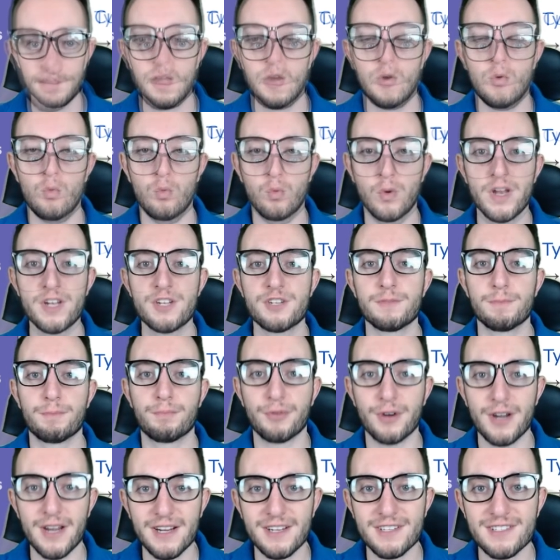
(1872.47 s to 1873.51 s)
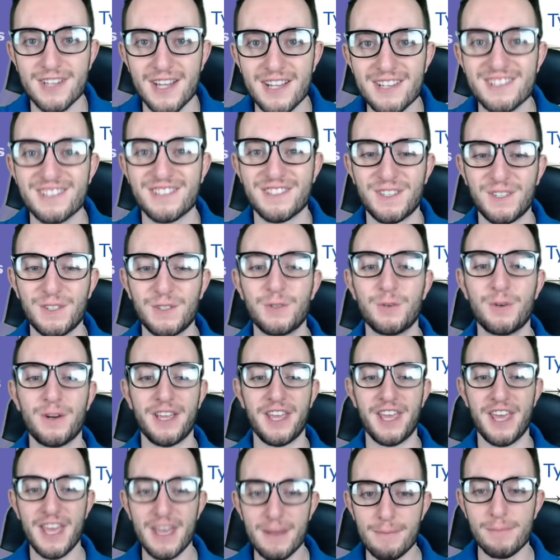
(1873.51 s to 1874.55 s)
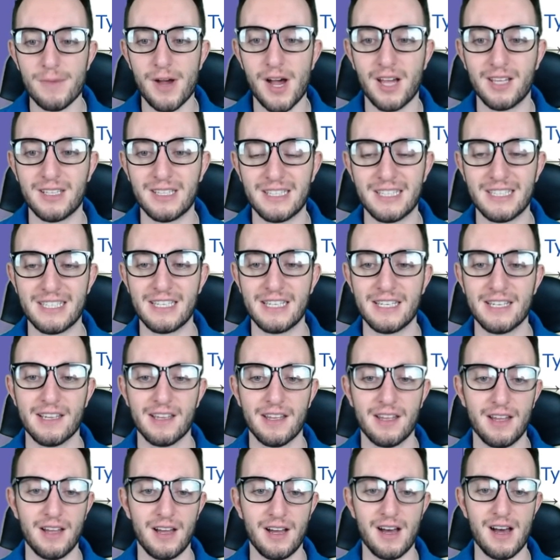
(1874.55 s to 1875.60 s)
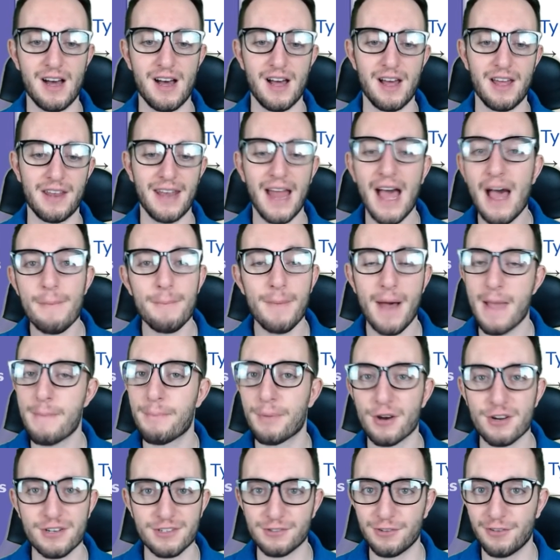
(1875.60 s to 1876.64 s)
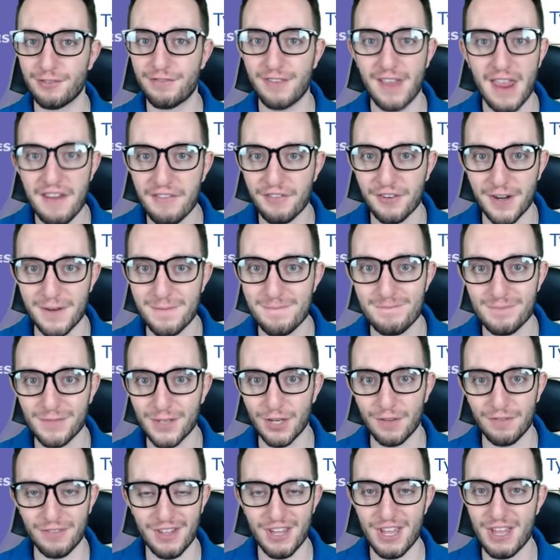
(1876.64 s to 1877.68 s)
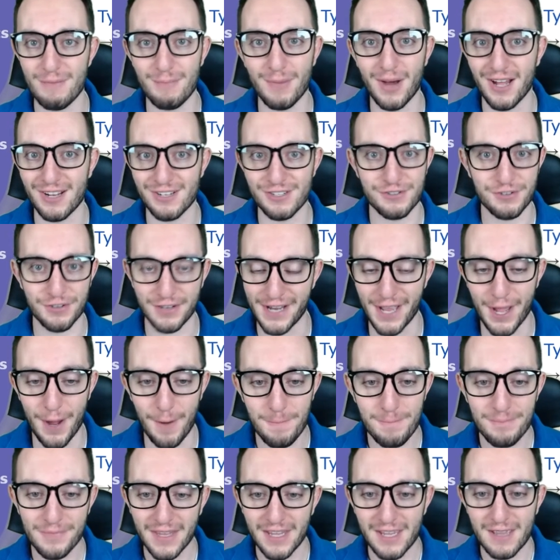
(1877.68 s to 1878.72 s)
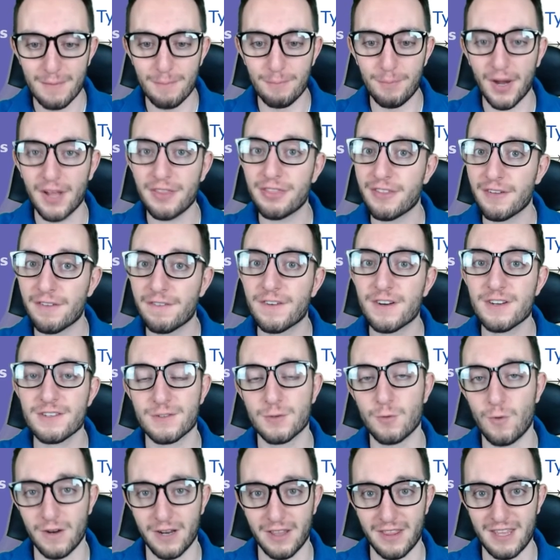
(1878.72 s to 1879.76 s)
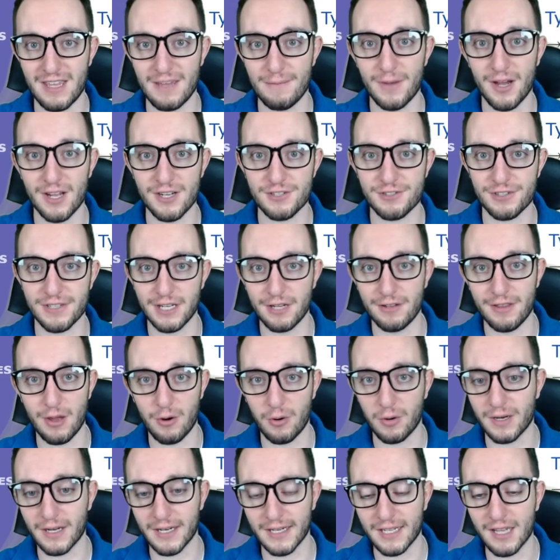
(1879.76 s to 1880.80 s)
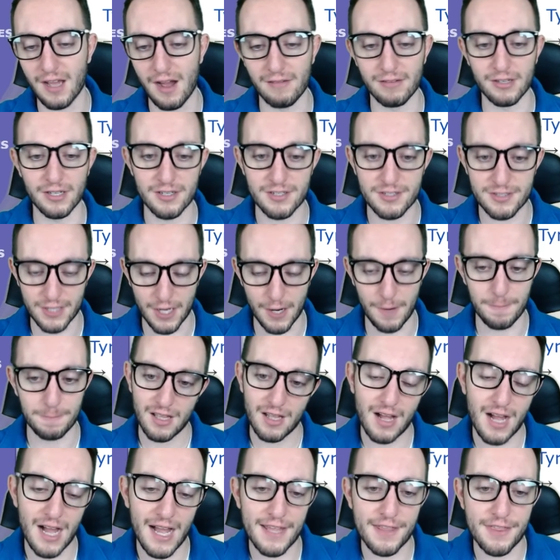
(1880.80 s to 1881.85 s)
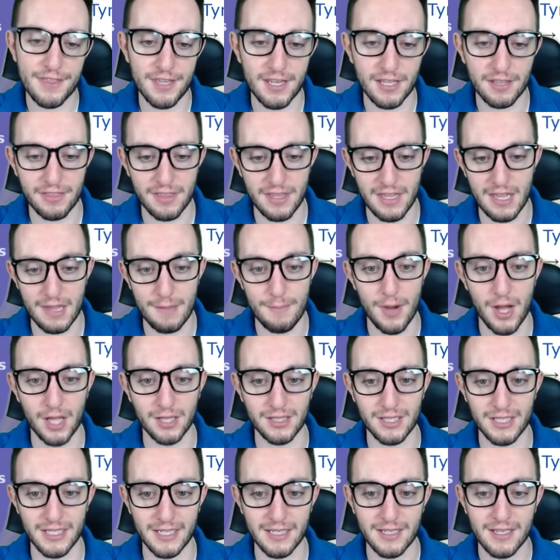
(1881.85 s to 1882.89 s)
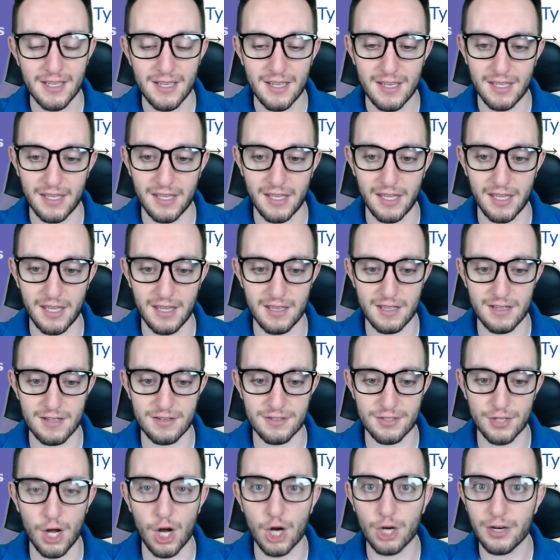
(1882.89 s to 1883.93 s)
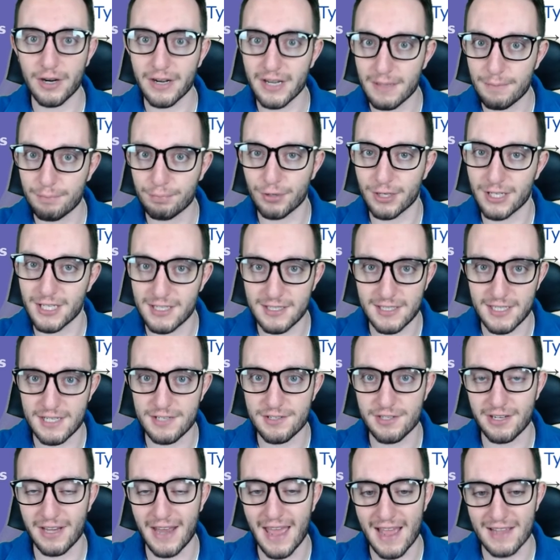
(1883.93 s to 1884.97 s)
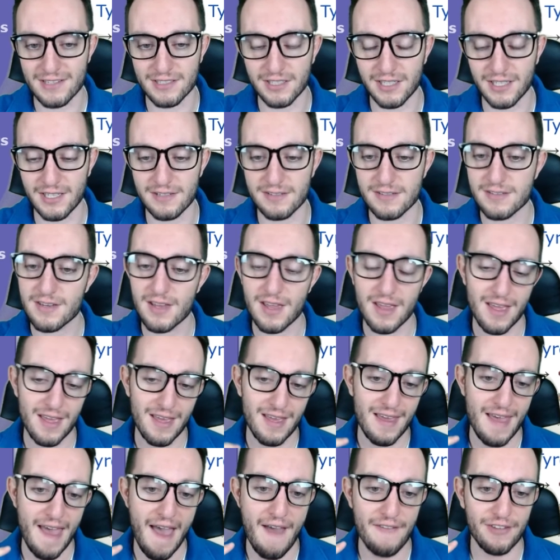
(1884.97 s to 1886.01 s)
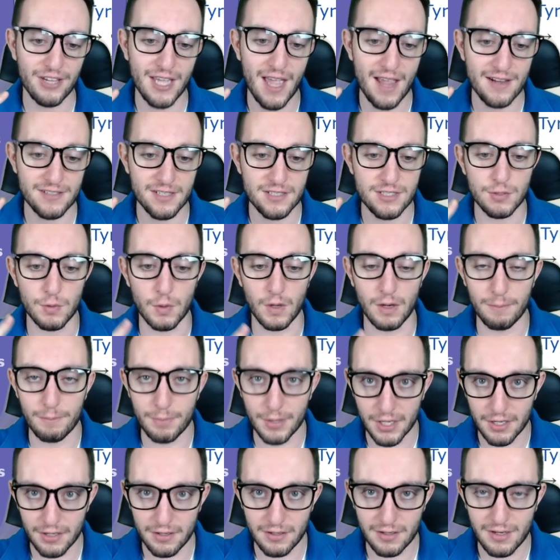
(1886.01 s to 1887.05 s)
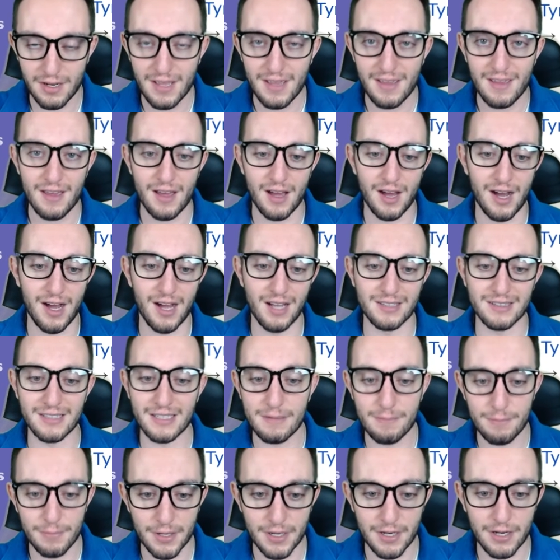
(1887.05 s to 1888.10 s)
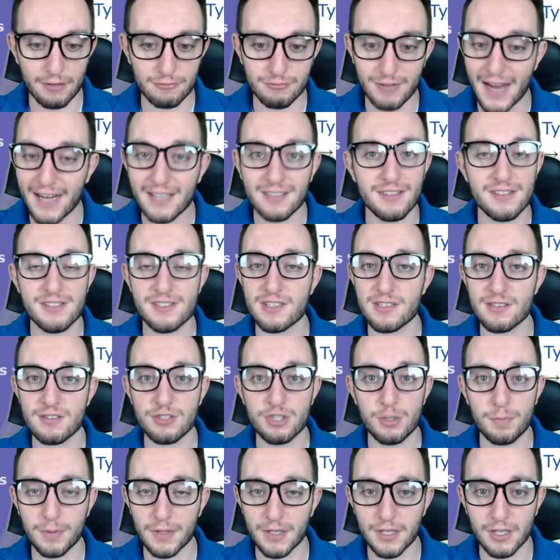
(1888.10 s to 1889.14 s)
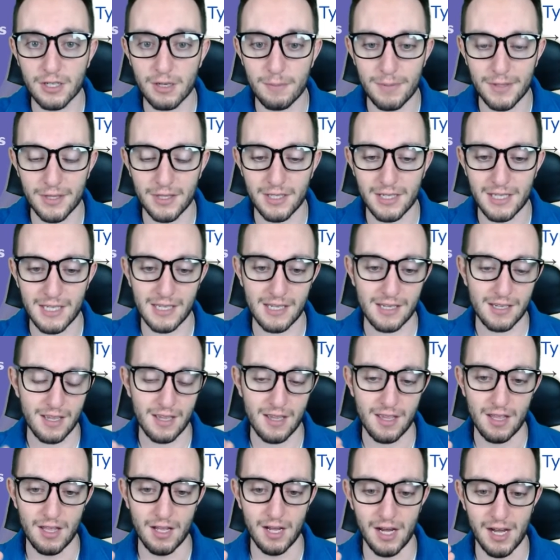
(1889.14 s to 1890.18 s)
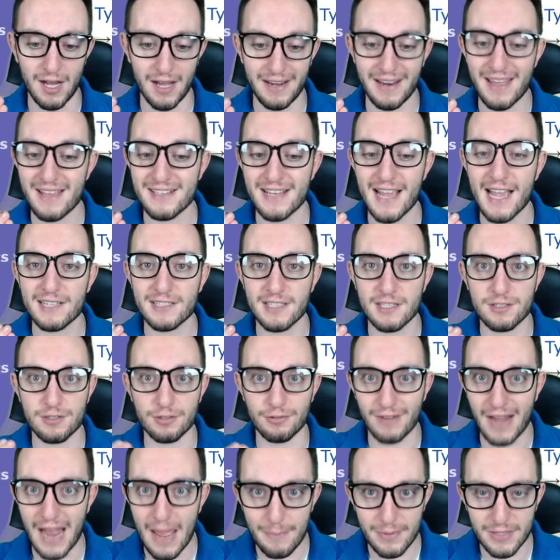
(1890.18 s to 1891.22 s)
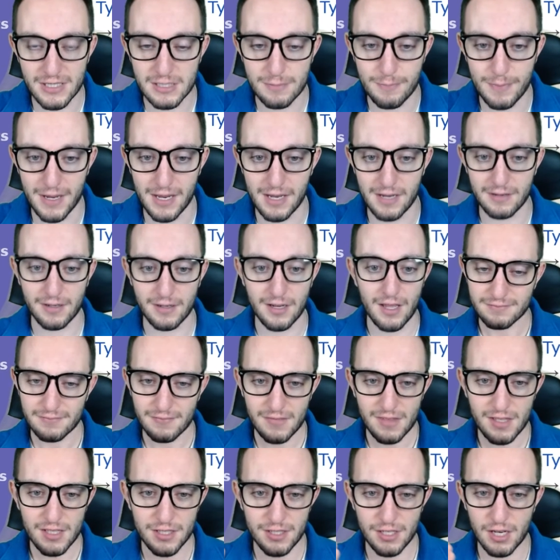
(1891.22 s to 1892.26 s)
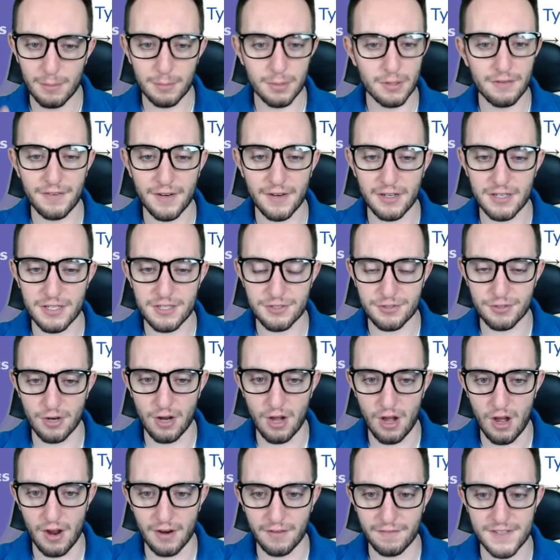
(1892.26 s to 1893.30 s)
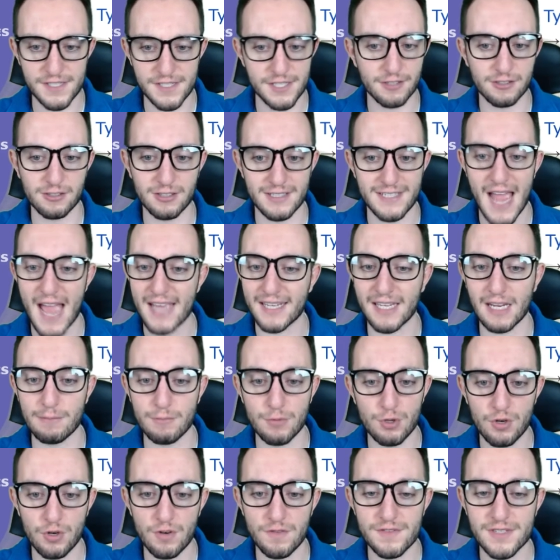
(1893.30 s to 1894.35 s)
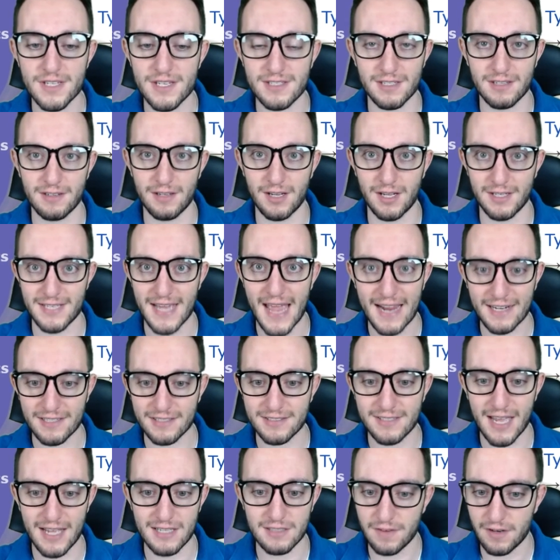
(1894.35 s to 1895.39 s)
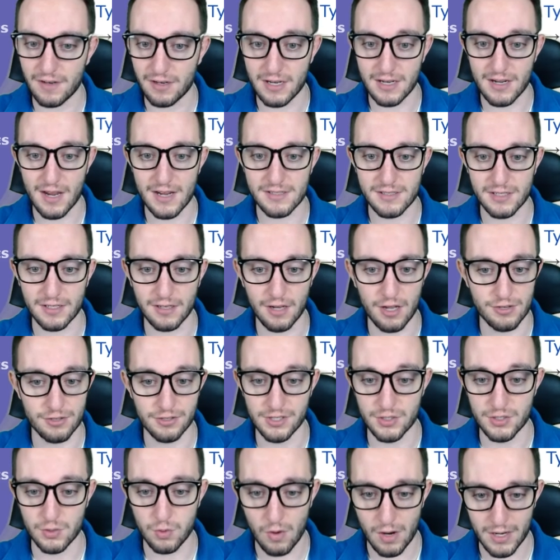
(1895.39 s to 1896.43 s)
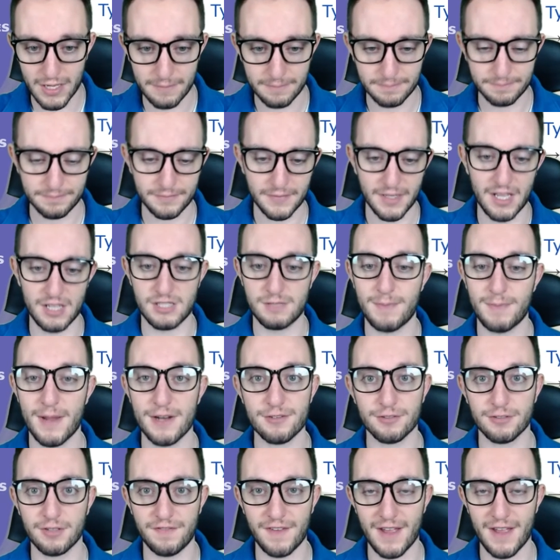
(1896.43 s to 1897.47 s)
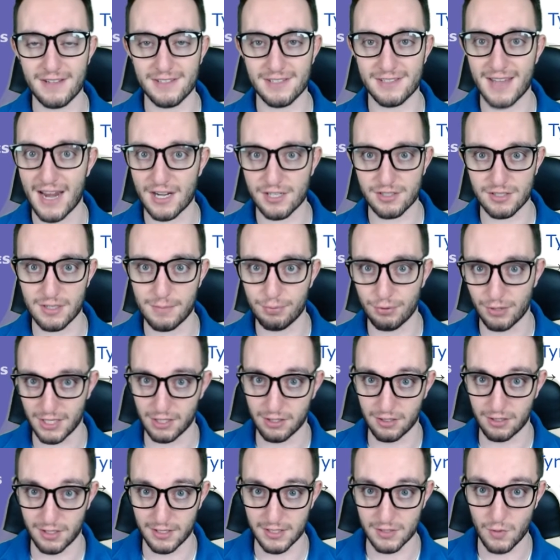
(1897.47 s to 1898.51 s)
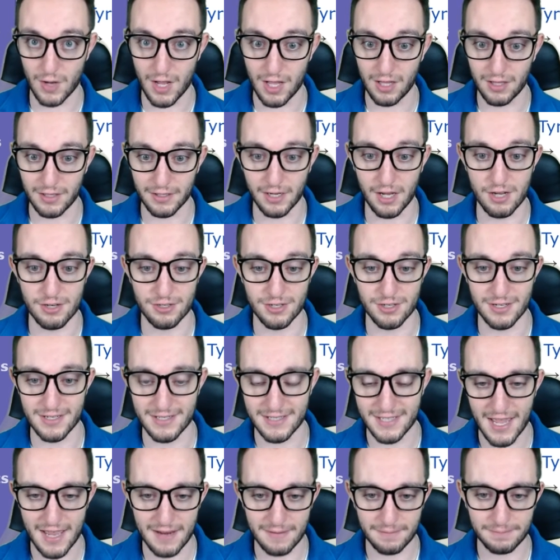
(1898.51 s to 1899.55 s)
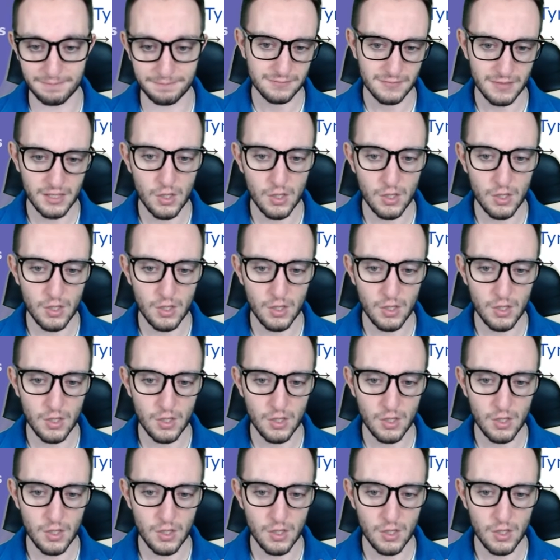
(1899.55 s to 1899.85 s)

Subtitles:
Which brings us to Hitmonlee. Not my personal favorite of the Hitmon trio, but the first one of the Hitmon trio that we're going to cover. So, I think the Hitmonlee is already pretty decent as it is. Having access to Unburden, Limber, Reckless is a super good ability. It has access to Rapid Spin, a number of very strong physical attacking moves. Its attack stats very nice in 120. Its special defense is actually pretty good as well in 110.